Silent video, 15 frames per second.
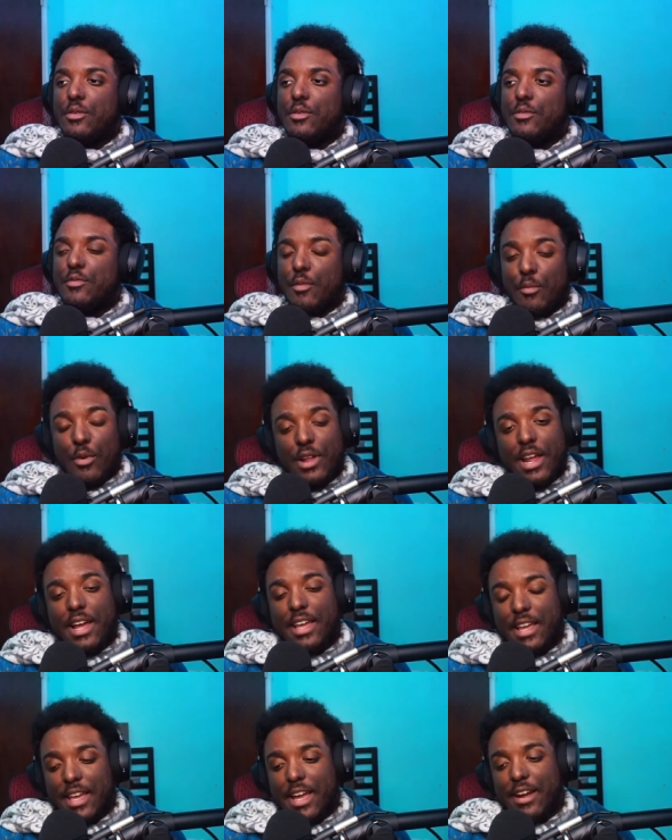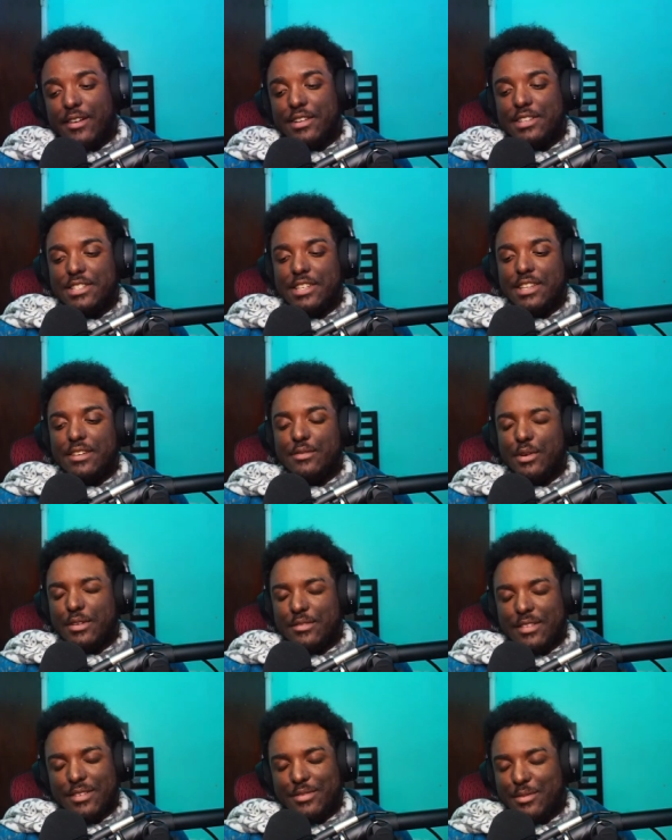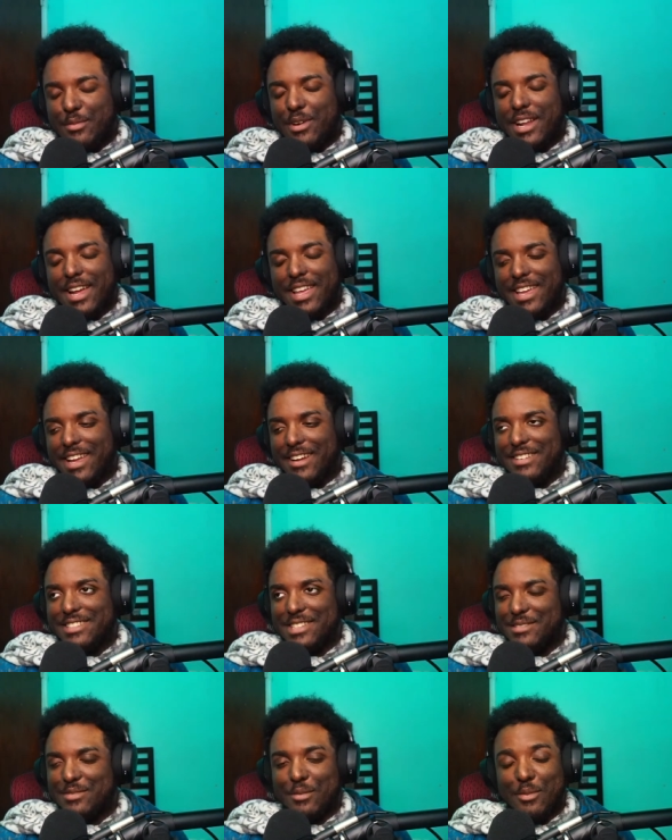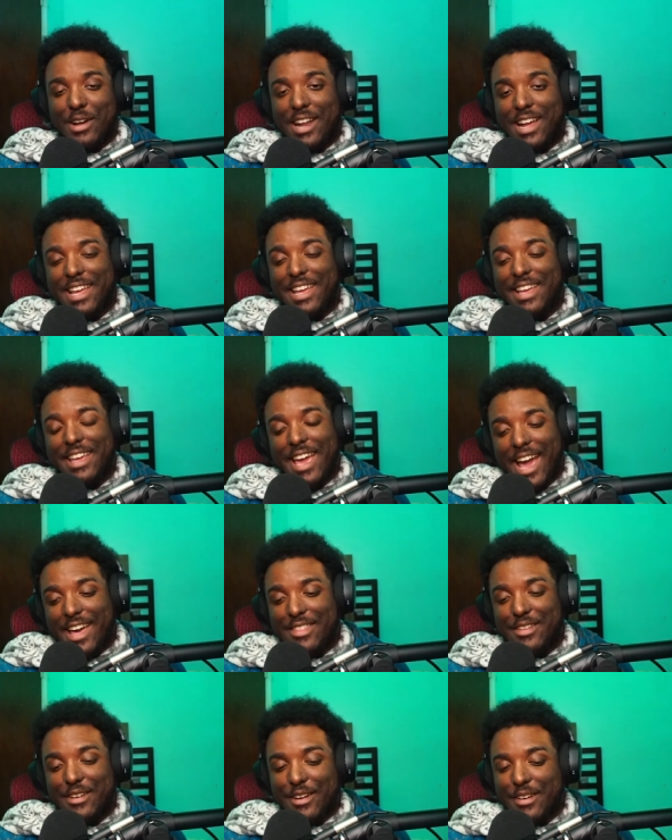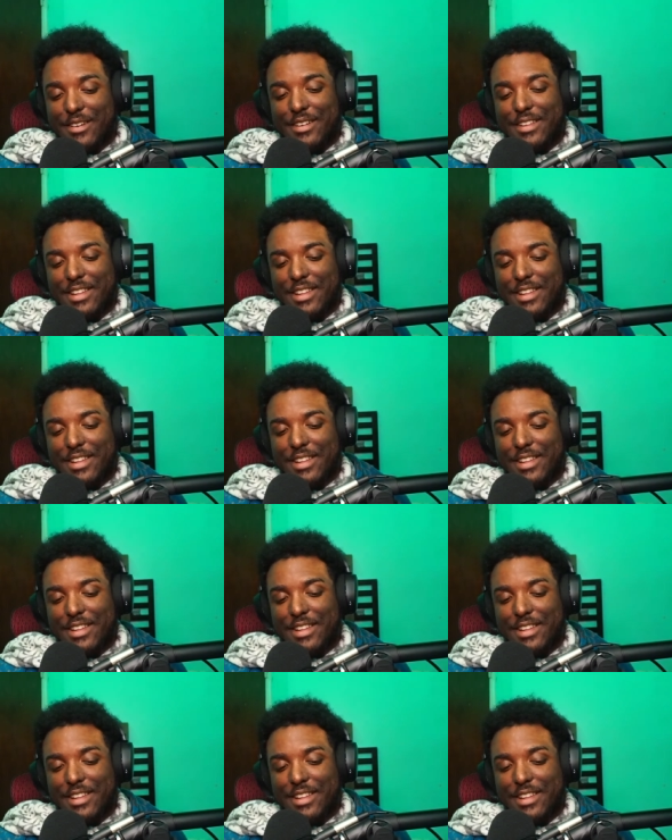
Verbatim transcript: from what I can guarantee, what from what I can guarantee, from what I can gather,